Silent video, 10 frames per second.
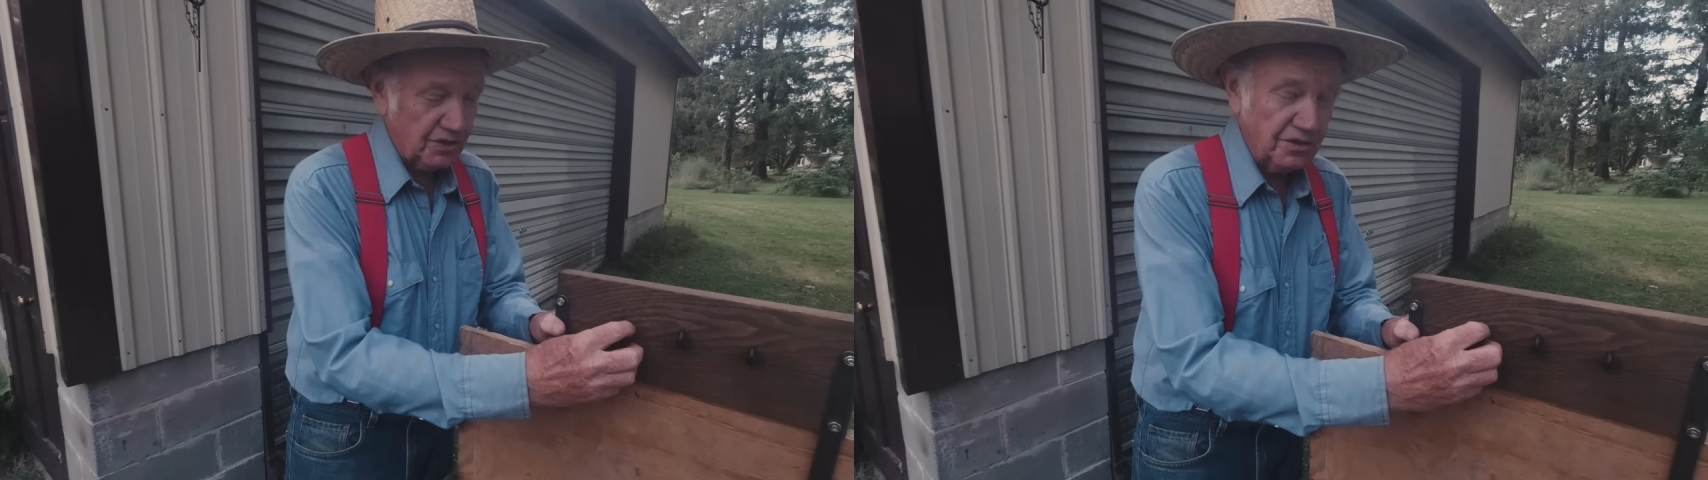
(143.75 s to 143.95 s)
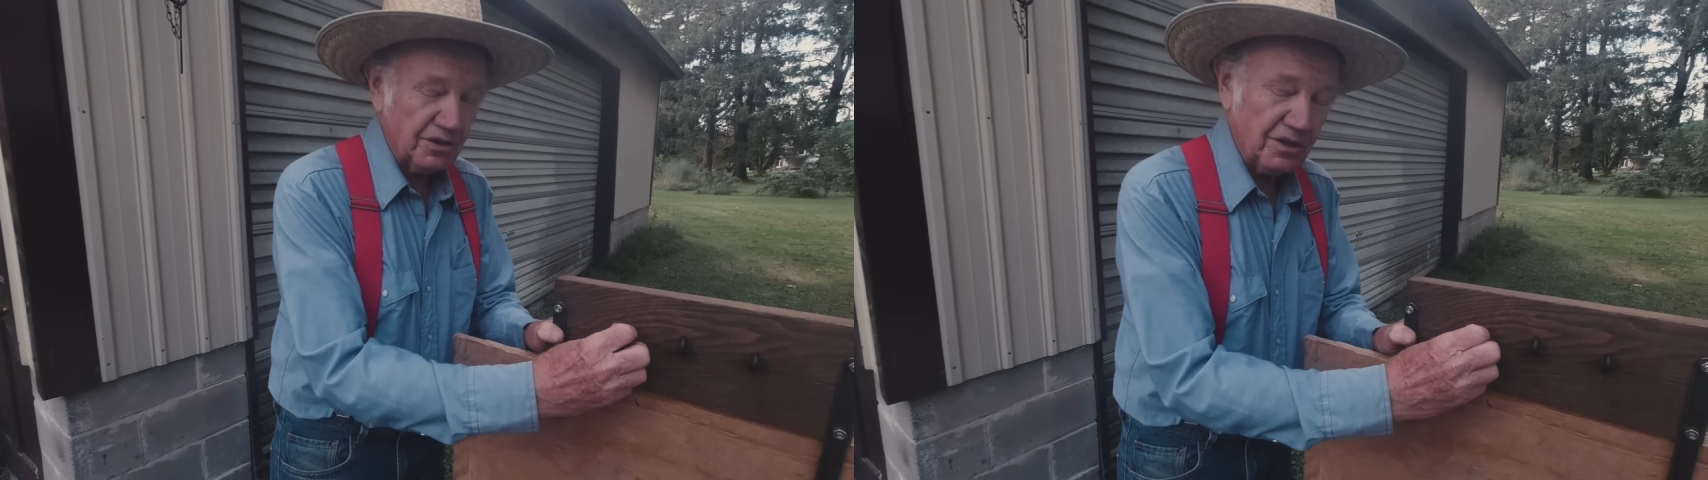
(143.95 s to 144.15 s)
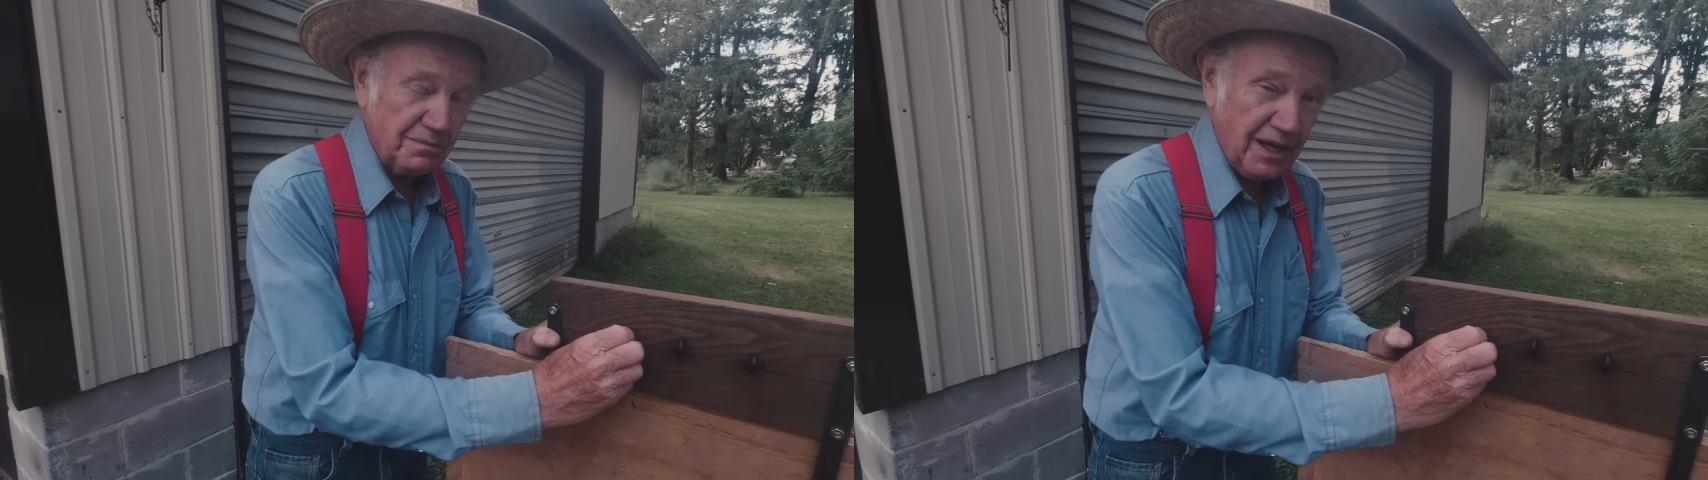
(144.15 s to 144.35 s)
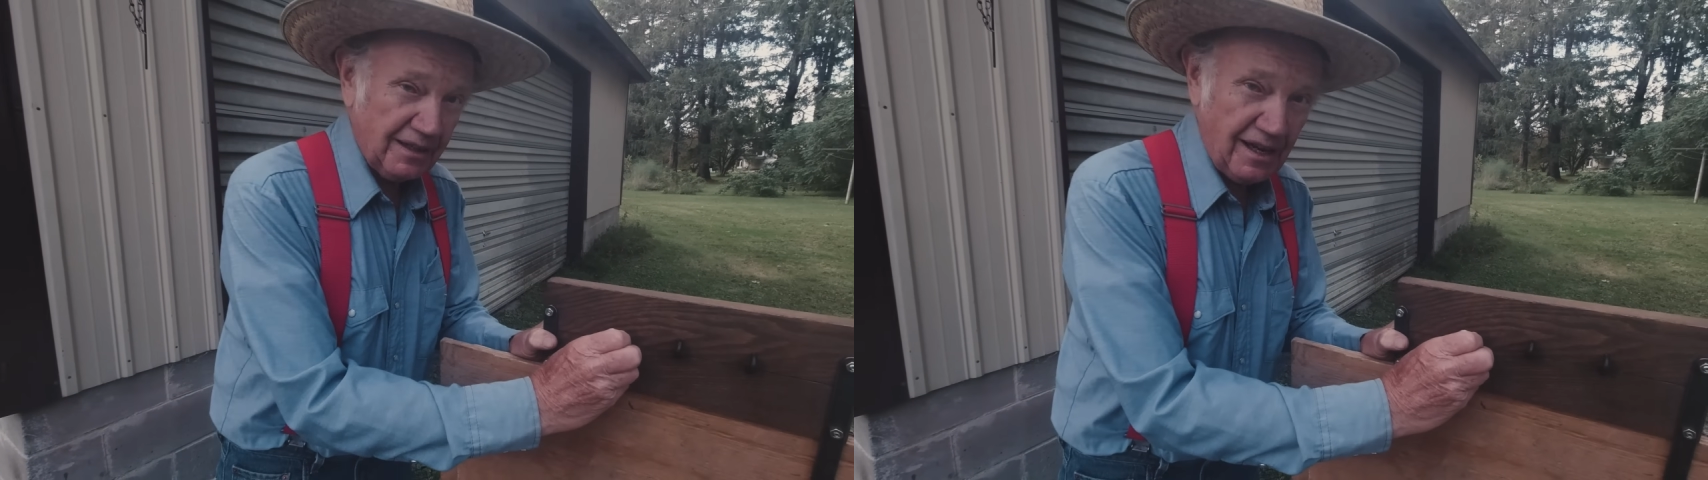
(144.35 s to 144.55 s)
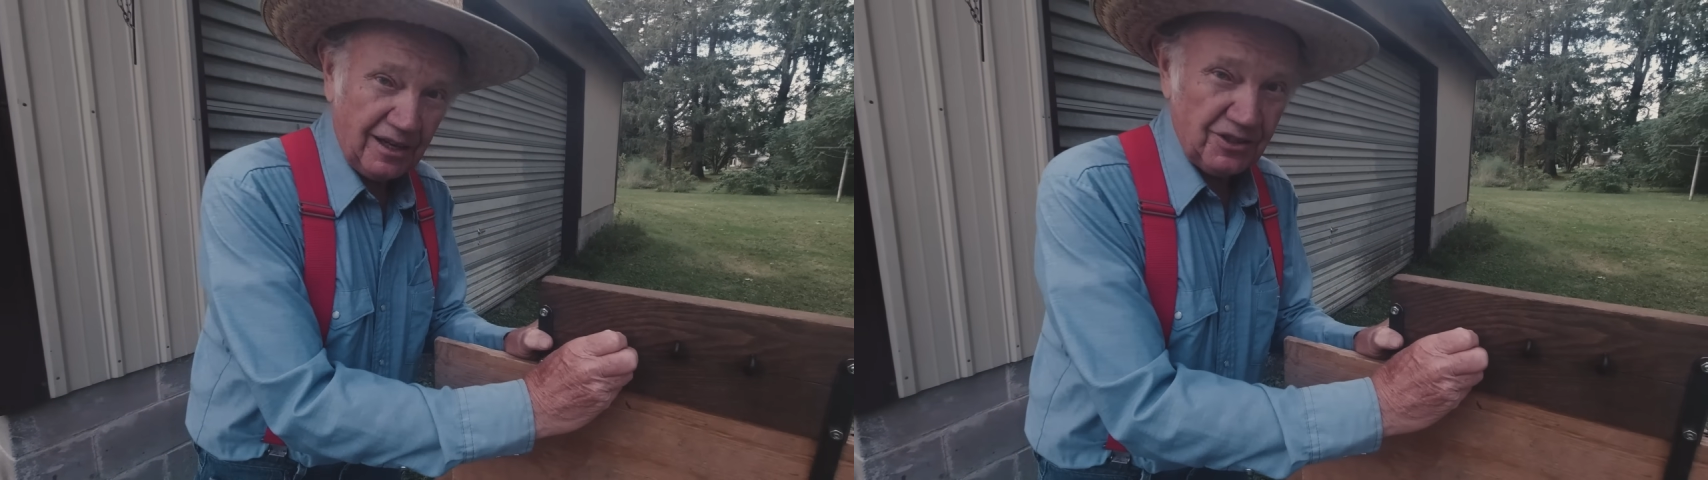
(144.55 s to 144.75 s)
so you could
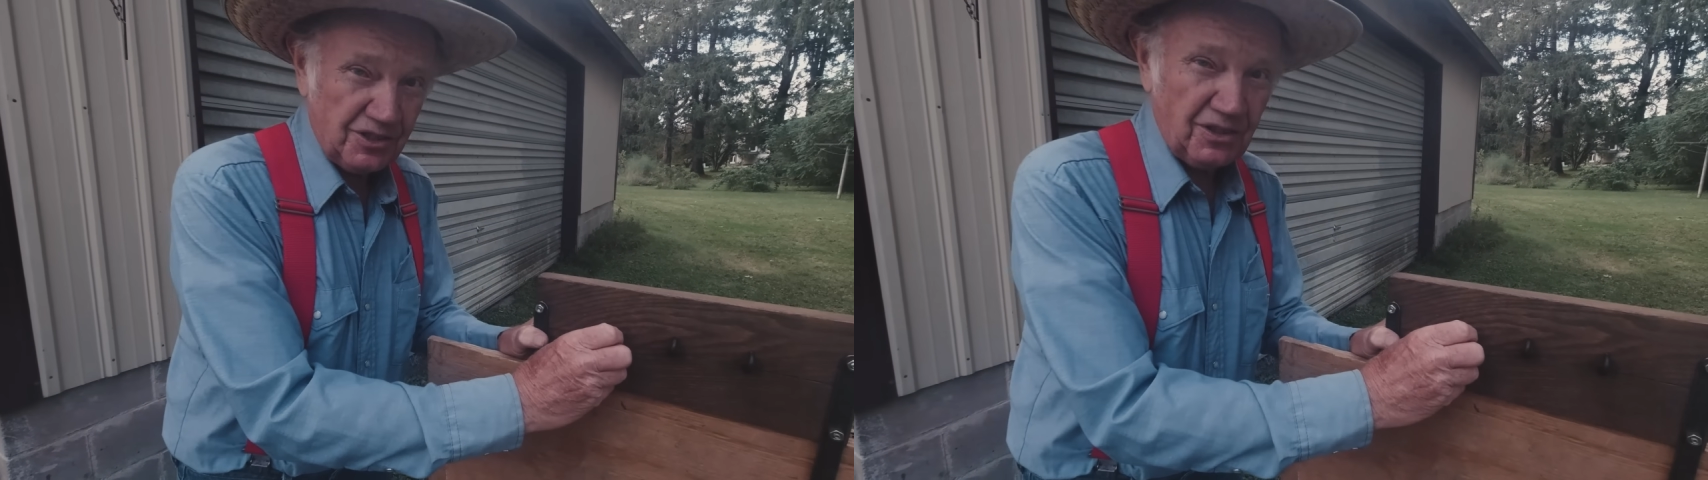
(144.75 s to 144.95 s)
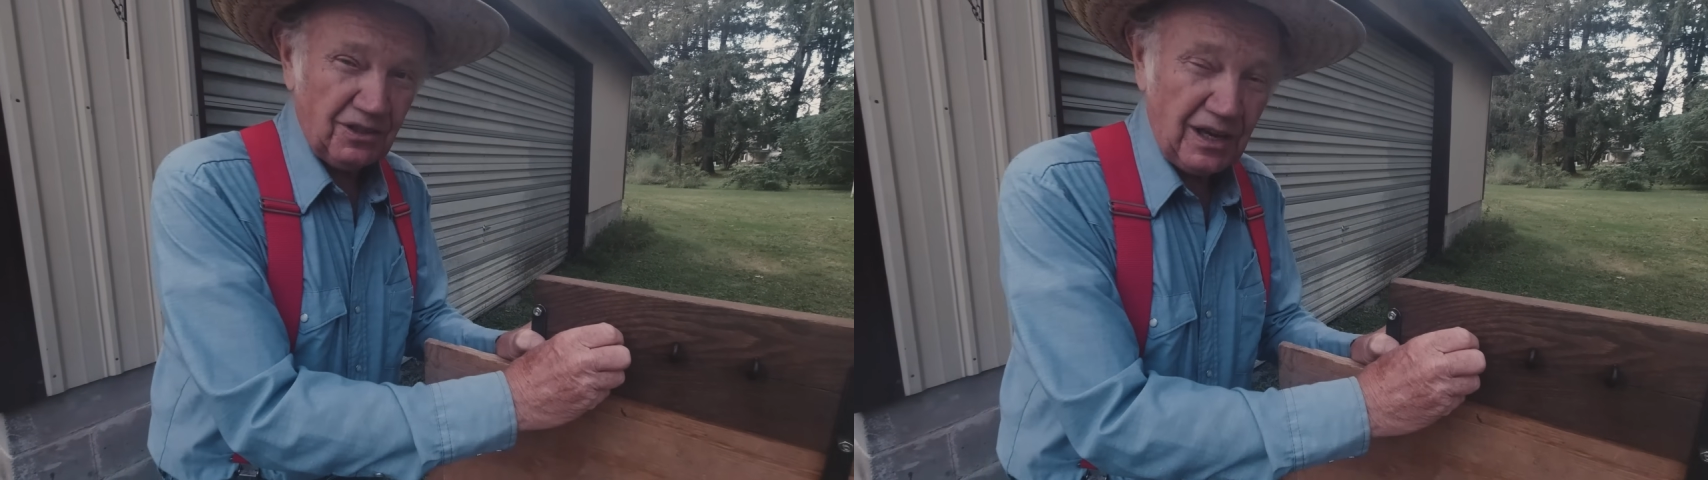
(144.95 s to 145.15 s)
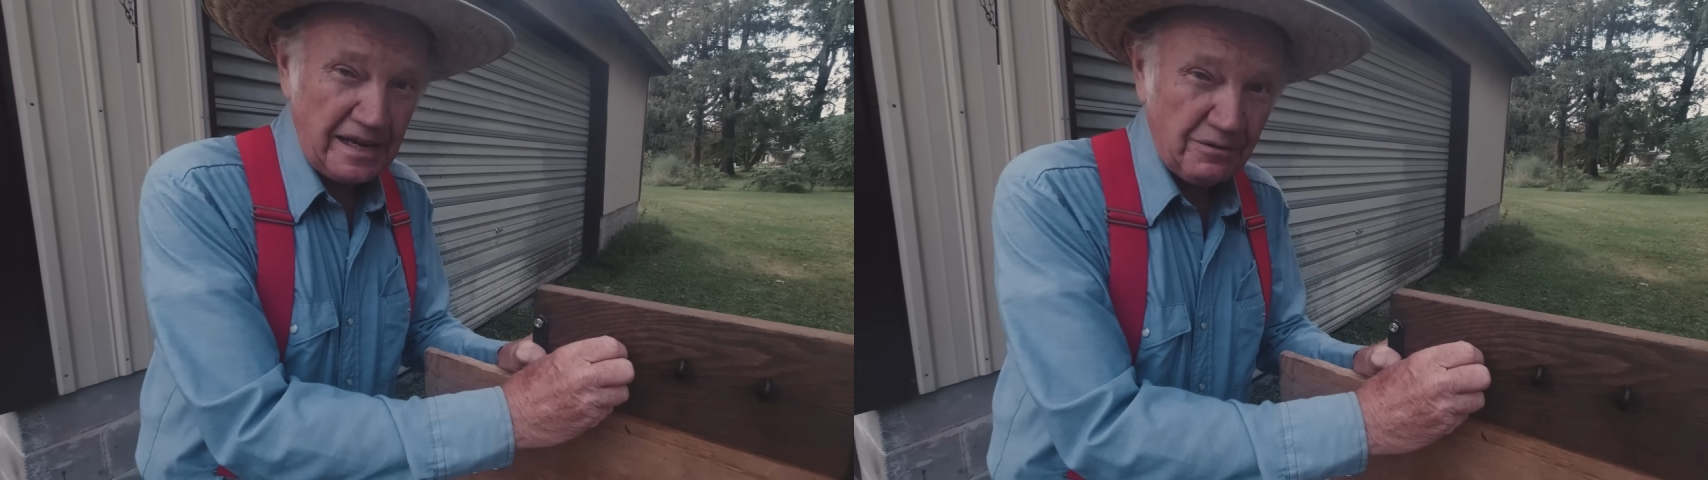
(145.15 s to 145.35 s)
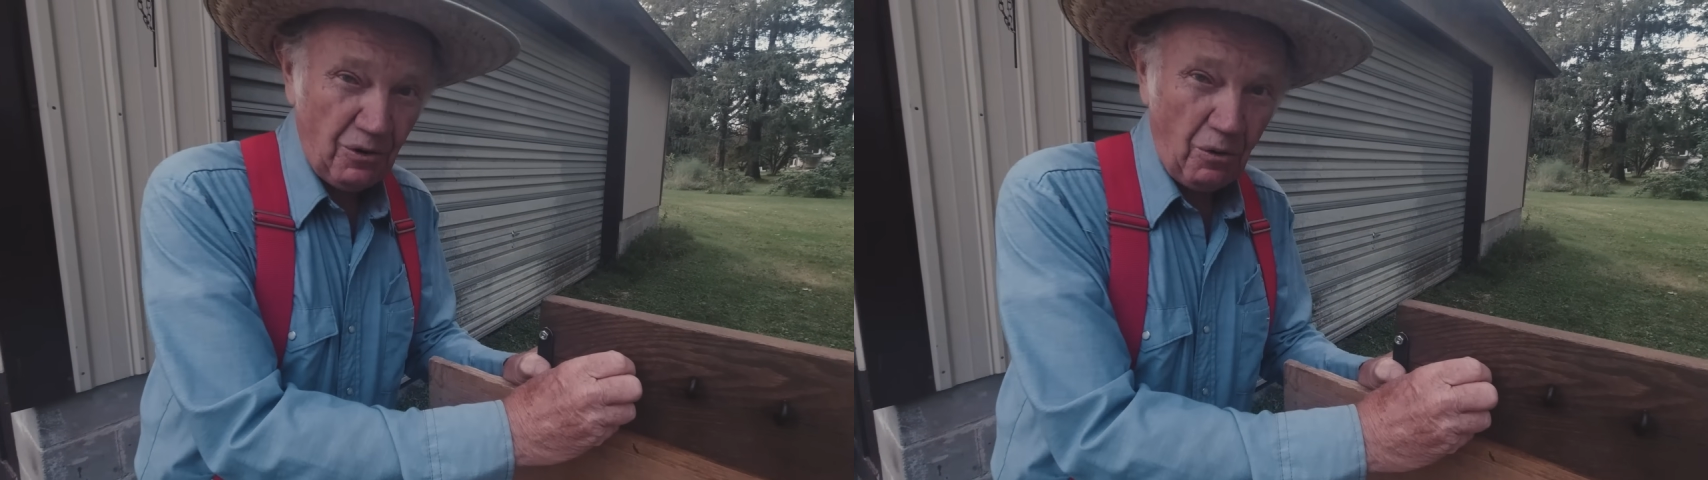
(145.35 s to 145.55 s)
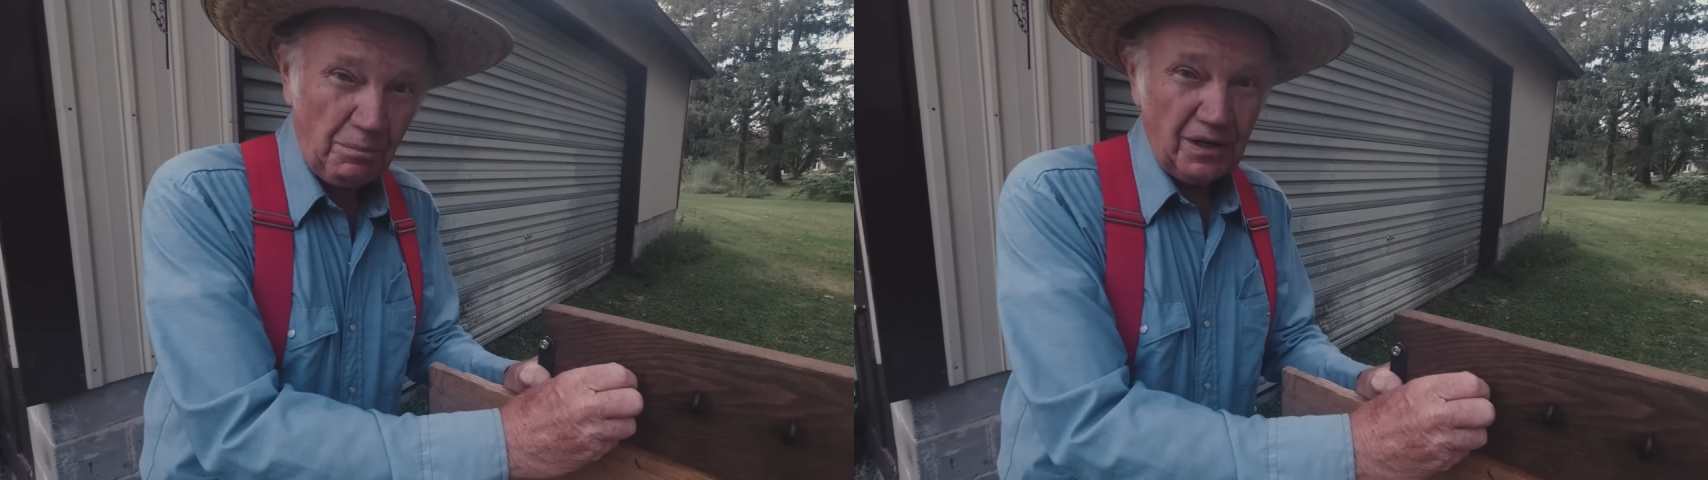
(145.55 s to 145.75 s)
make not just a light
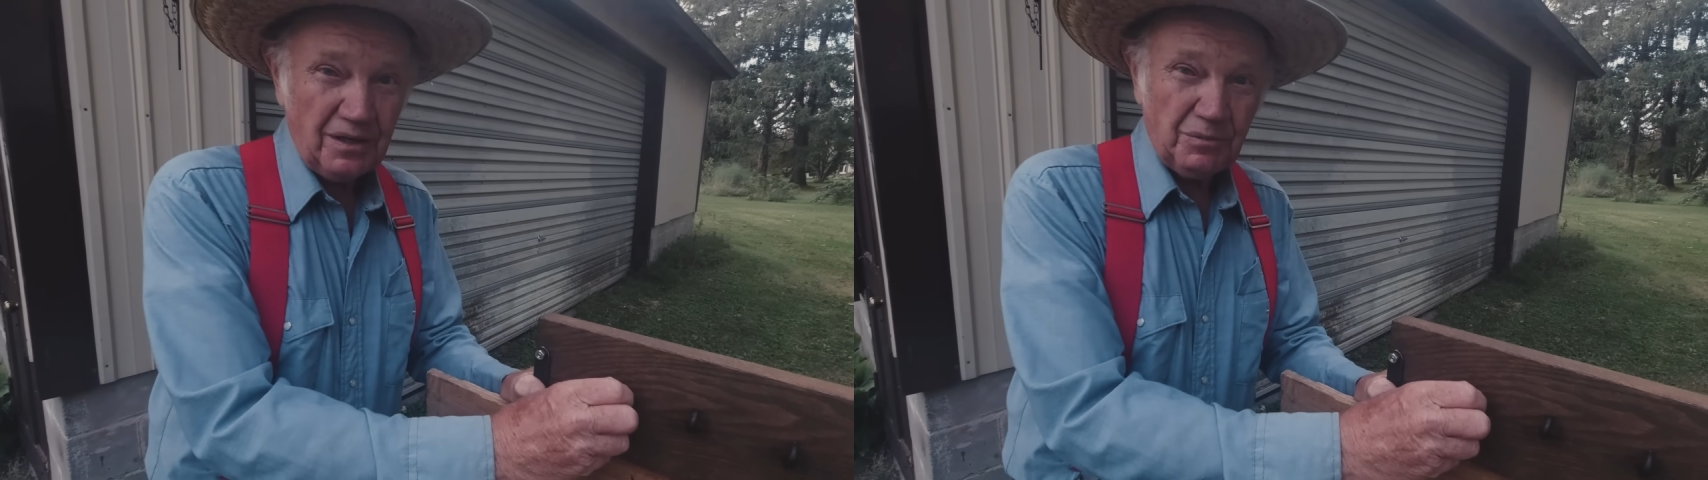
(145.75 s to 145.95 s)
rope,